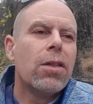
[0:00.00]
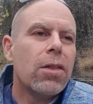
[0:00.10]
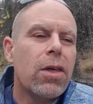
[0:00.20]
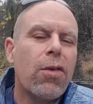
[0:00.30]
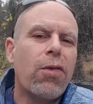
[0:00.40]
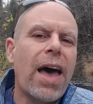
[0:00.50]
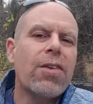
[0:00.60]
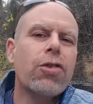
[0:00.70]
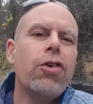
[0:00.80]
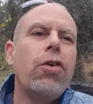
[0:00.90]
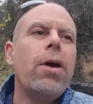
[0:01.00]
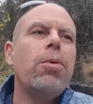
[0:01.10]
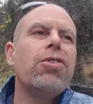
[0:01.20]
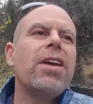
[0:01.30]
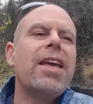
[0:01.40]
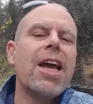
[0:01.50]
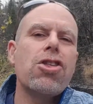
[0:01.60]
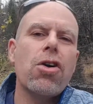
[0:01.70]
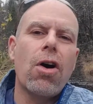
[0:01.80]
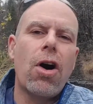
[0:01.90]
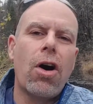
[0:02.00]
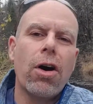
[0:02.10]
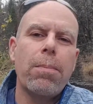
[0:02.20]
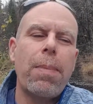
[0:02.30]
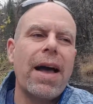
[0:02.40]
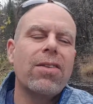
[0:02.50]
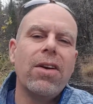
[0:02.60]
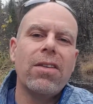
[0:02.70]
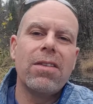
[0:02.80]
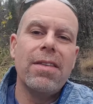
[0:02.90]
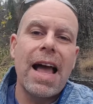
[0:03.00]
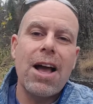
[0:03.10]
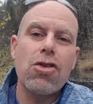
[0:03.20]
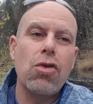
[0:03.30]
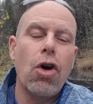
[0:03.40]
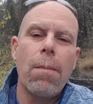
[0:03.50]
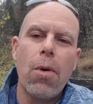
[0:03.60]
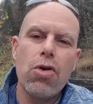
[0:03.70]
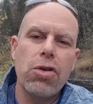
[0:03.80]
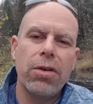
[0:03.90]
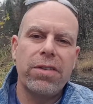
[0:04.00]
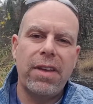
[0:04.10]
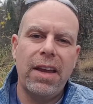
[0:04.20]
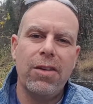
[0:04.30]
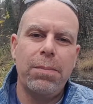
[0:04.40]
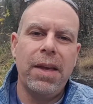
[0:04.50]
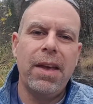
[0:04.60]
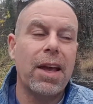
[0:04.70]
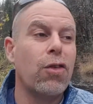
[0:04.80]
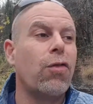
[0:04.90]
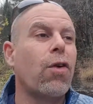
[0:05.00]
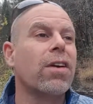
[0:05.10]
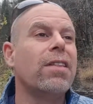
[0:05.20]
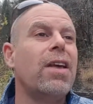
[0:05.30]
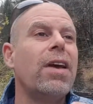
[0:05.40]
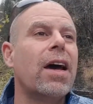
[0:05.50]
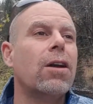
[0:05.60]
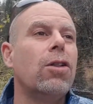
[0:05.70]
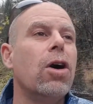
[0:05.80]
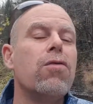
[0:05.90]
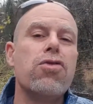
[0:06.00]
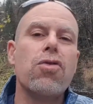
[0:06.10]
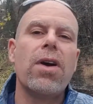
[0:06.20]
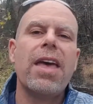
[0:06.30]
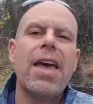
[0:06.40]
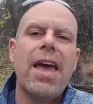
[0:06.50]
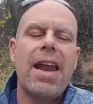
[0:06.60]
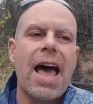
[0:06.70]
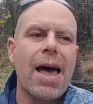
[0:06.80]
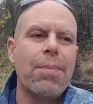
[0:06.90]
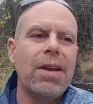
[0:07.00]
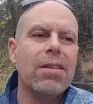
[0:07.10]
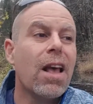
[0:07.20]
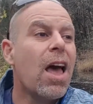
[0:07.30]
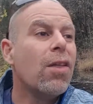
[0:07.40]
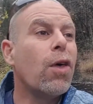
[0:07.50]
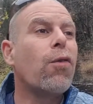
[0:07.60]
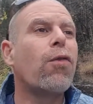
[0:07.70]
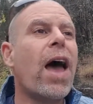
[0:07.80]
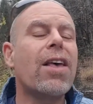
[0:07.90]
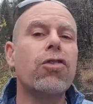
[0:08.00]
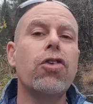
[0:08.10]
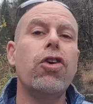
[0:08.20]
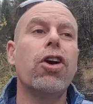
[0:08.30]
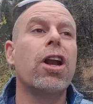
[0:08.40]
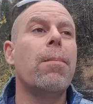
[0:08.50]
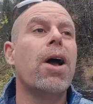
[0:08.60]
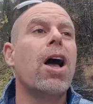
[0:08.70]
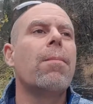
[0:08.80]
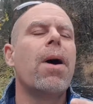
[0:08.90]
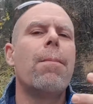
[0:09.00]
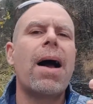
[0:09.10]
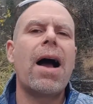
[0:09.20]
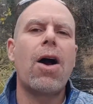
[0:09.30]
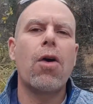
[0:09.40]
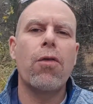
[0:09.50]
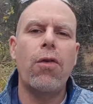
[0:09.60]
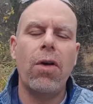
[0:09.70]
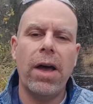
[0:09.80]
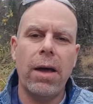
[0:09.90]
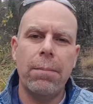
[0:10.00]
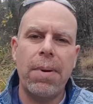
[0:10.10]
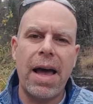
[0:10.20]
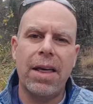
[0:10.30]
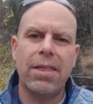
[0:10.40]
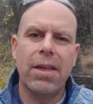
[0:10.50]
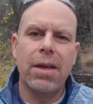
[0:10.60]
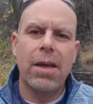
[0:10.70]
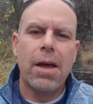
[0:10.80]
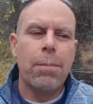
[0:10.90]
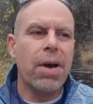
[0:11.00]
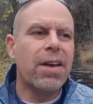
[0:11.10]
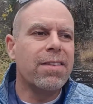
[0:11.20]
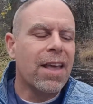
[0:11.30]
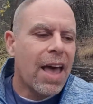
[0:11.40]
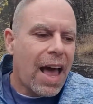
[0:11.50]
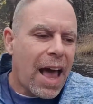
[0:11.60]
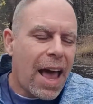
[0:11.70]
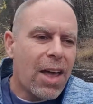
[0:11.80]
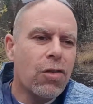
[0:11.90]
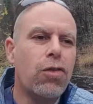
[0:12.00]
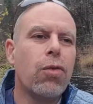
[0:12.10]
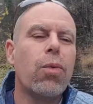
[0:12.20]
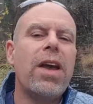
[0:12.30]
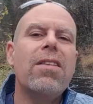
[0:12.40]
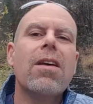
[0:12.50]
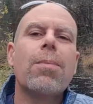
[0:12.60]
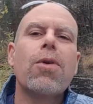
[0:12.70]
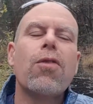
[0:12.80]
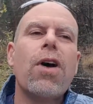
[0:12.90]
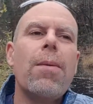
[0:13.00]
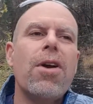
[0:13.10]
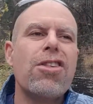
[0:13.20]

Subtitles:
the faster you're able to get your heart back to its natural emotional state of being, as far as living out of love, joy, and happiness, the faster you're going to become a powerful empath. Because as you raise up your vibration,